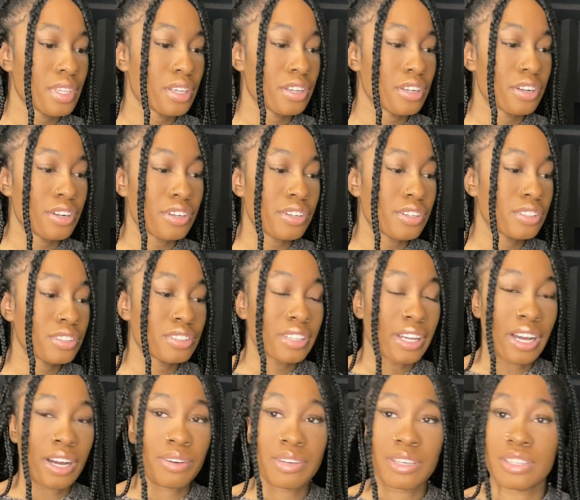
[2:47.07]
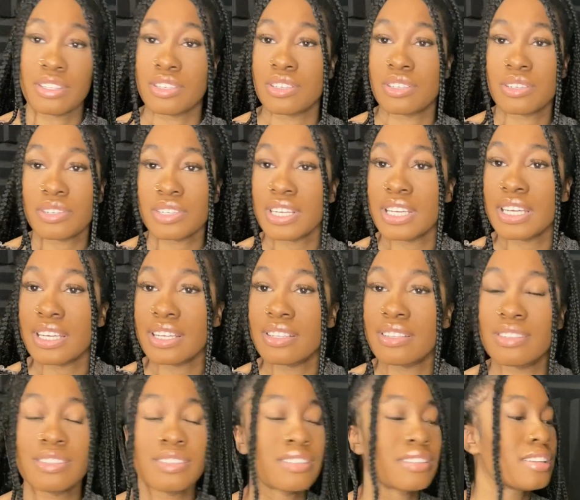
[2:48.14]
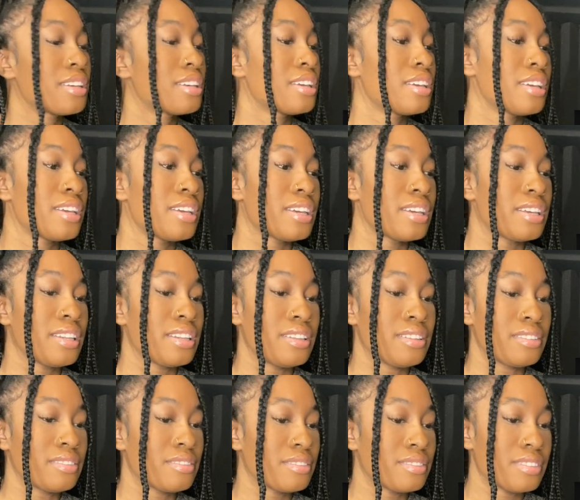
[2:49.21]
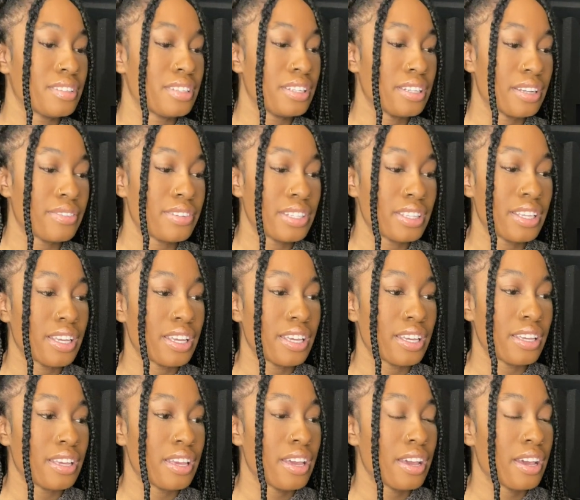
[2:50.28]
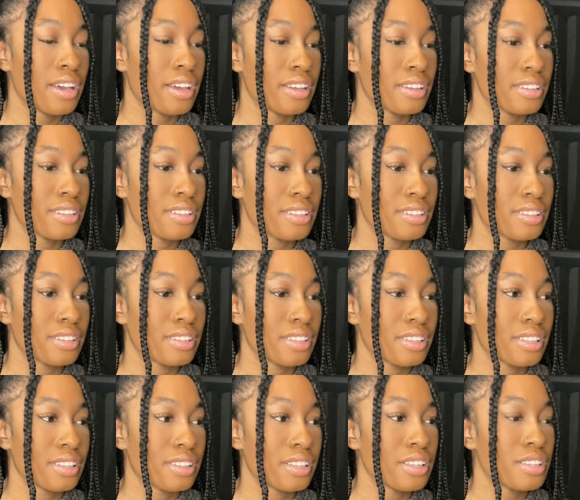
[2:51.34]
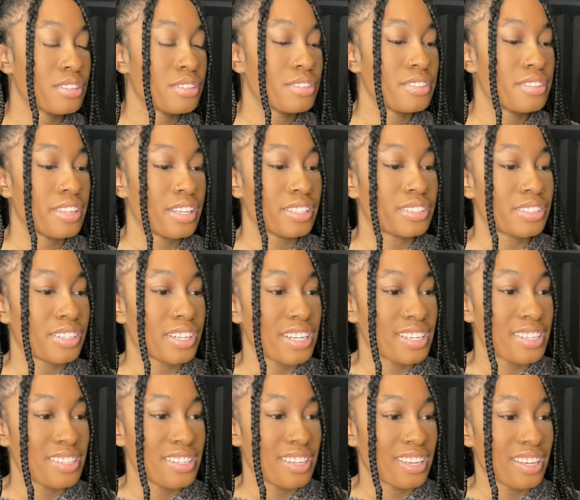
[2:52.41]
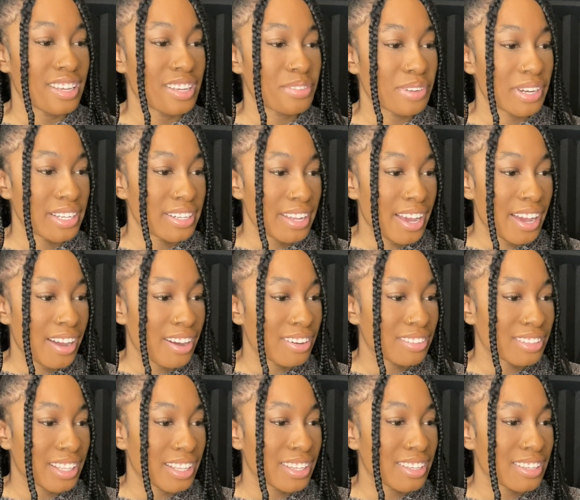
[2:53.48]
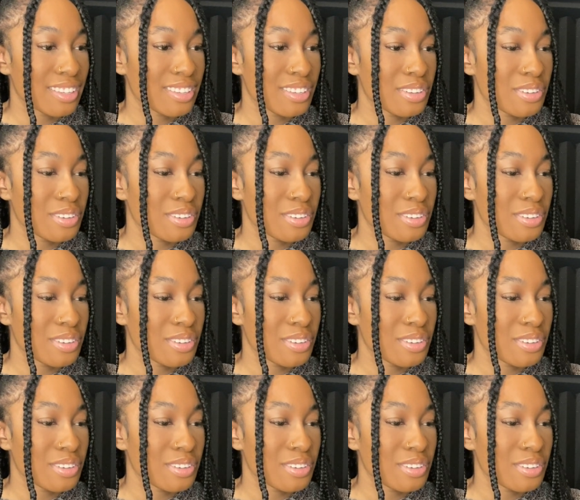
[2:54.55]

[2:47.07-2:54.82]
girls out in the streets, and, and everything. Yeah, that's, that's crazy. And right now, like,